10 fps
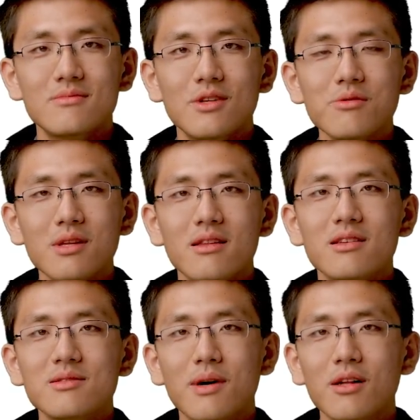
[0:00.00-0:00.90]
Note that
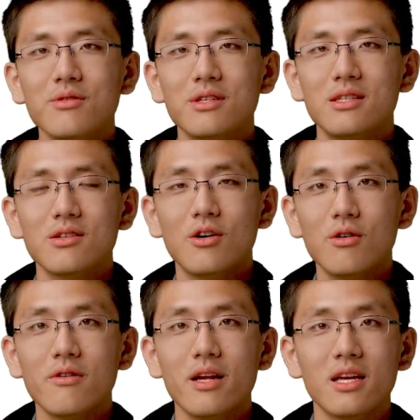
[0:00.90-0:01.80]
this model is
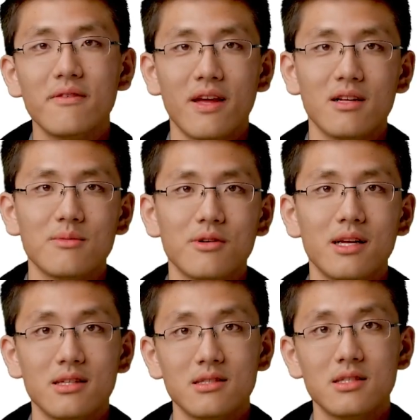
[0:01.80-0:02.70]
already available
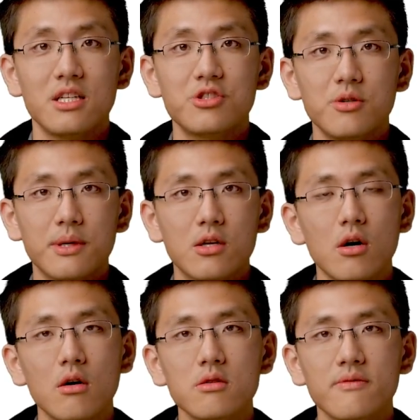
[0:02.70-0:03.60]
at this stage to be
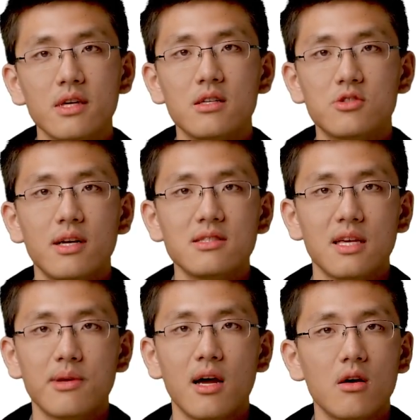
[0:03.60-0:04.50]
called via its REST
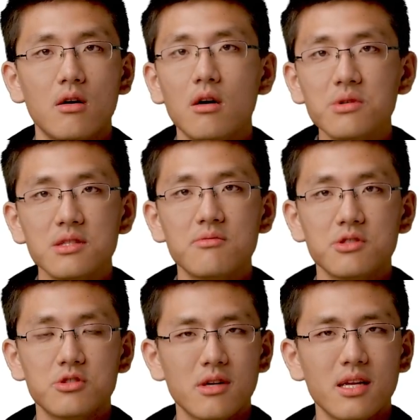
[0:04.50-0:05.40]
API. All we did
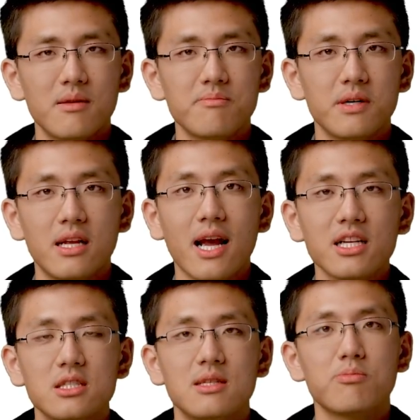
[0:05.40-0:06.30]
was train it, but it
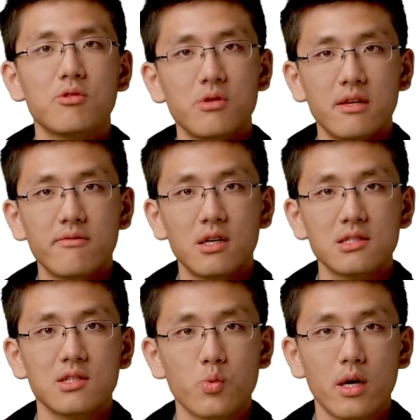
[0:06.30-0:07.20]
actually deployed it for
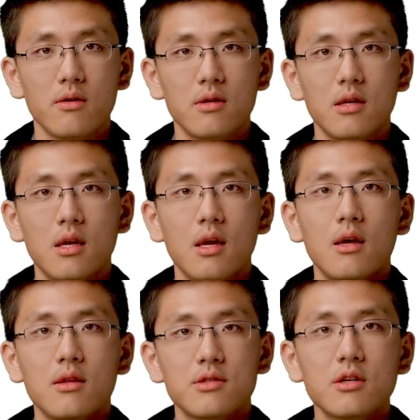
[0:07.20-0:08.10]
us as well.
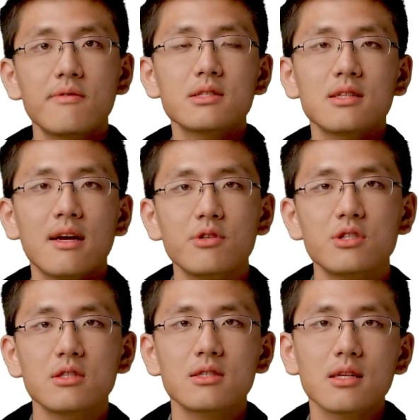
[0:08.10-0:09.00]
The service
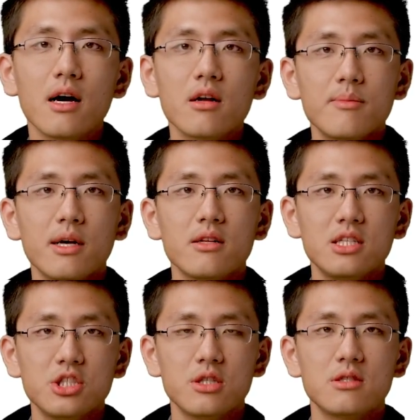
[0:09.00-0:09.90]
leverages Cloud ML
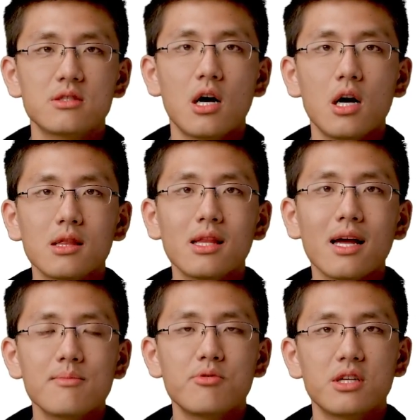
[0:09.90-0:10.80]
Engine's
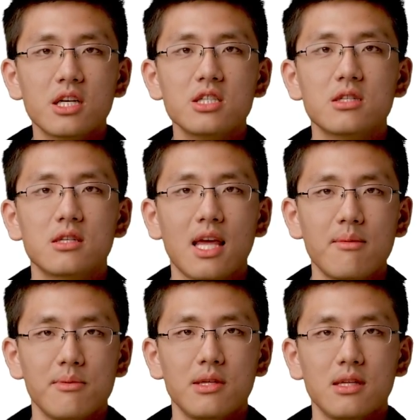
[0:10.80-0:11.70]
online prediction
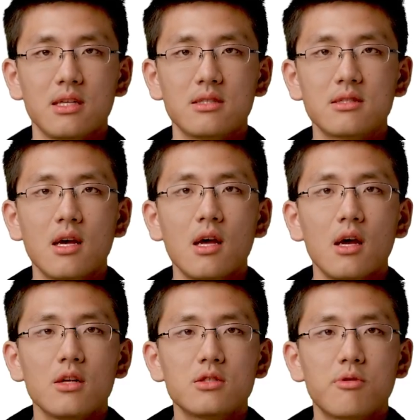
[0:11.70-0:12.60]
capabilities
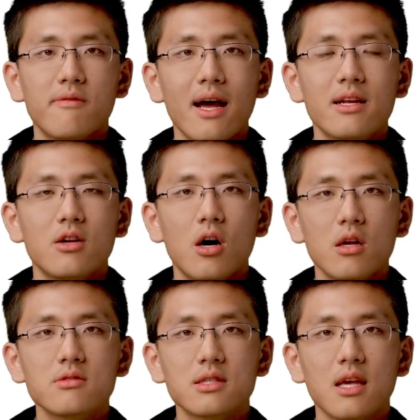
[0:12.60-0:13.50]
to provide an
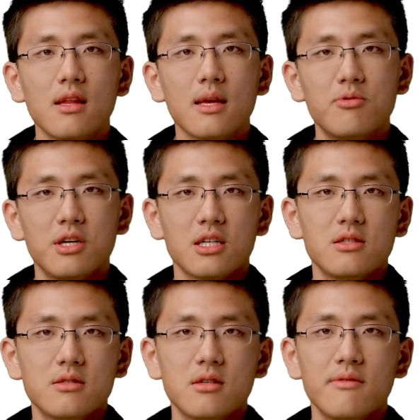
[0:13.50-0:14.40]
auto-scaling
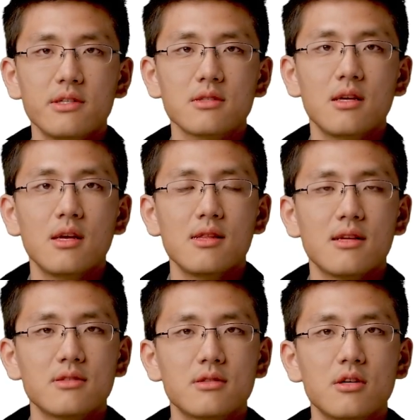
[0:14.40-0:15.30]
prediction service
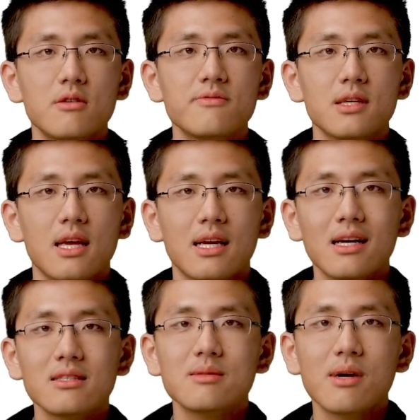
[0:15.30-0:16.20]
that serves a
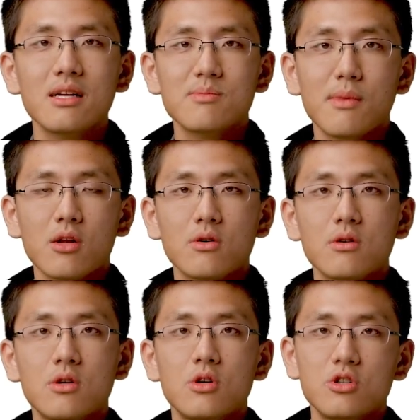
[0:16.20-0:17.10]
customized
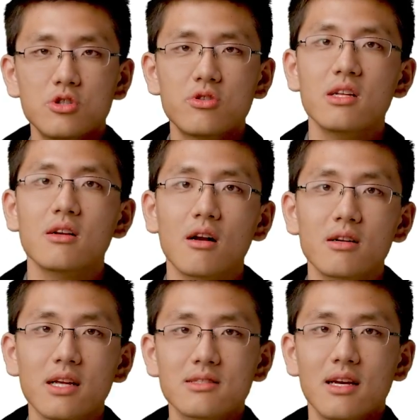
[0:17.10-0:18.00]
model trained on our
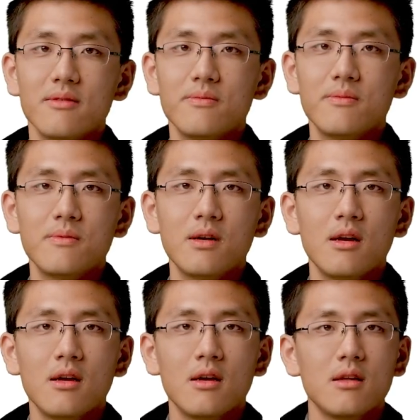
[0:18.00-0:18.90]
dataset.
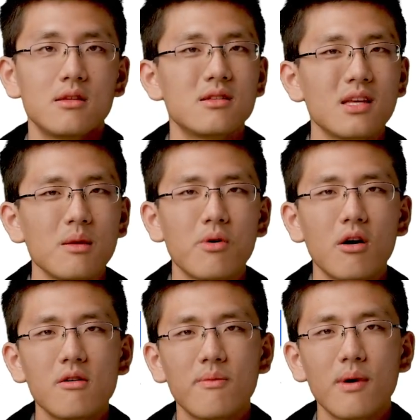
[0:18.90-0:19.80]
The neat
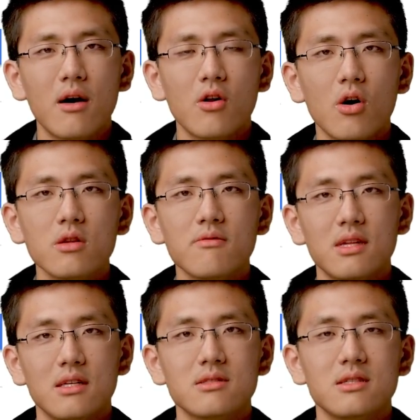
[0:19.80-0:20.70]
part about all of
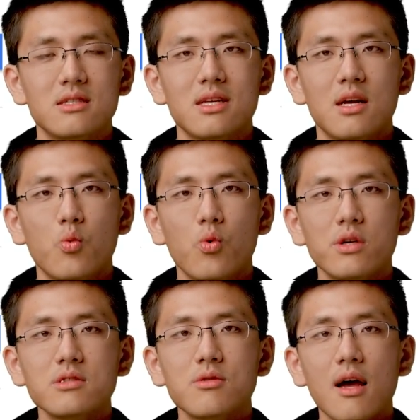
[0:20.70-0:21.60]
this is that
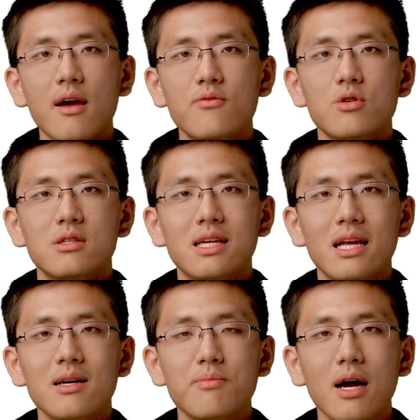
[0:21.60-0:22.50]
once you have your
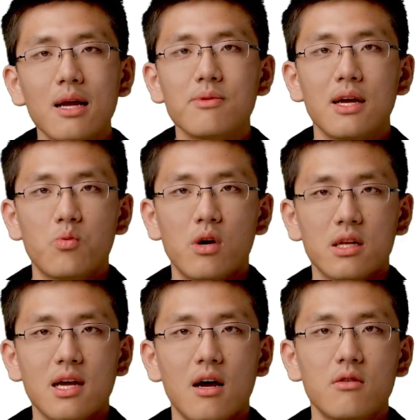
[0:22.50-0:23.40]
data pipeline
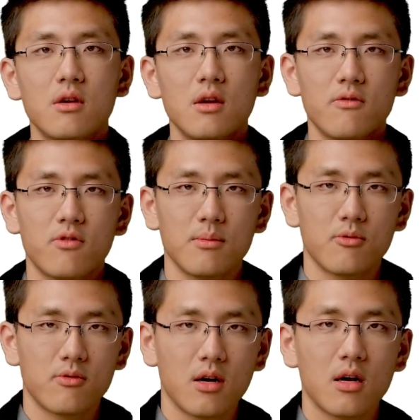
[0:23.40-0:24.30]
worked out,
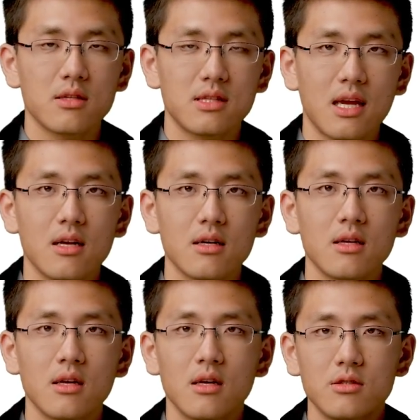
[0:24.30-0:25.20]
from raw data
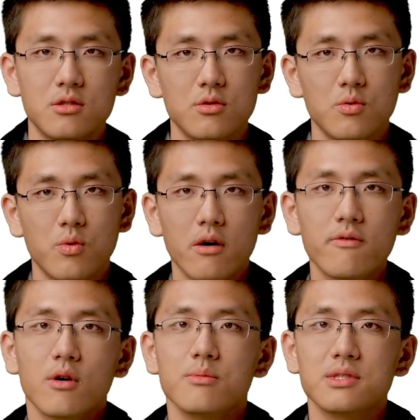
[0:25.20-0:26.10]
to
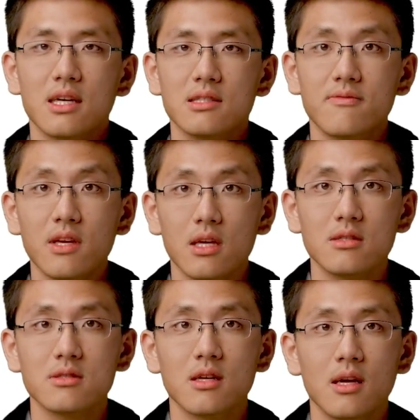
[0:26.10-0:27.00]
well-formed
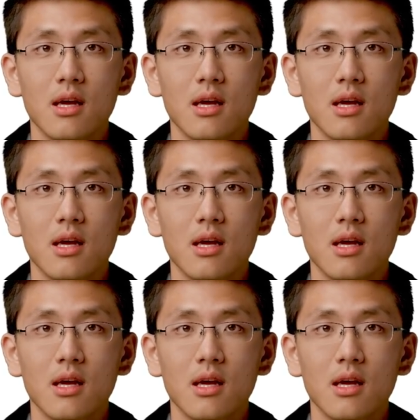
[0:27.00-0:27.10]
CSVs,